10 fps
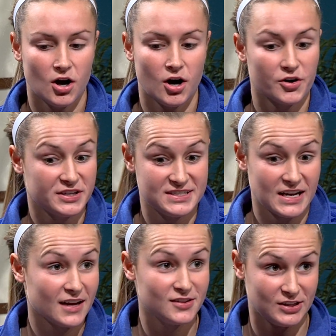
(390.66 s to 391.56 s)
are
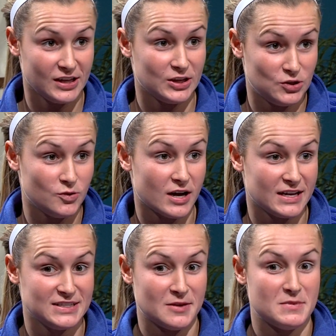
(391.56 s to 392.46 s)
exactly like you
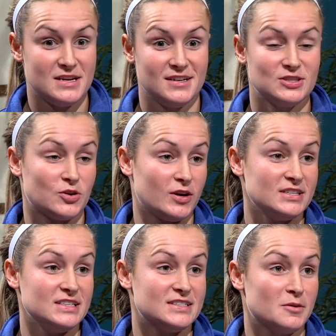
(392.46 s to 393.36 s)
guys. I mean, it's
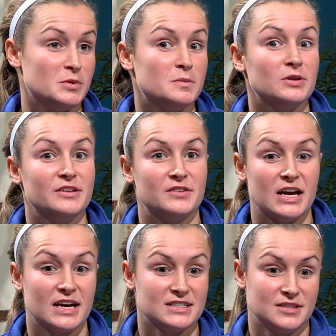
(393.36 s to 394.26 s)
crazy. Some people even
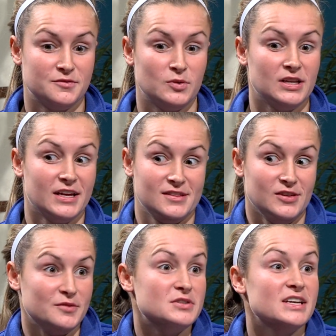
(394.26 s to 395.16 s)
asked if we, like,
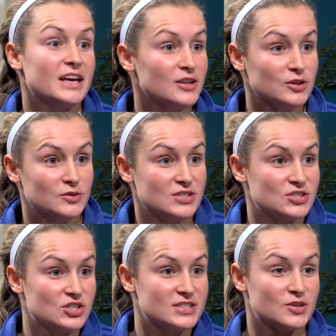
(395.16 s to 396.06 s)
lived in igloos. It's
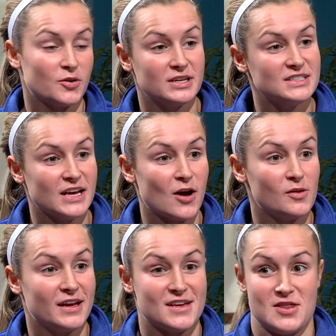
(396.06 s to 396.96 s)
just crazy how,
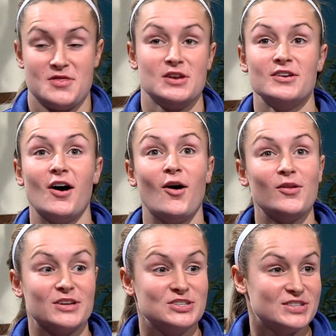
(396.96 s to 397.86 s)
like, the
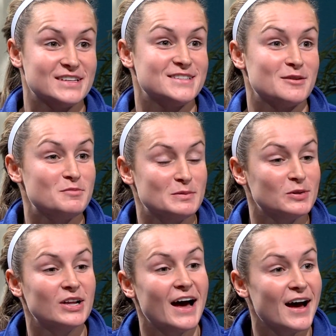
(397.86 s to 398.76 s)
knowledge that some
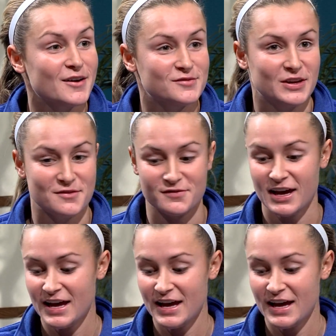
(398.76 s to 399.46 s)
people have, if,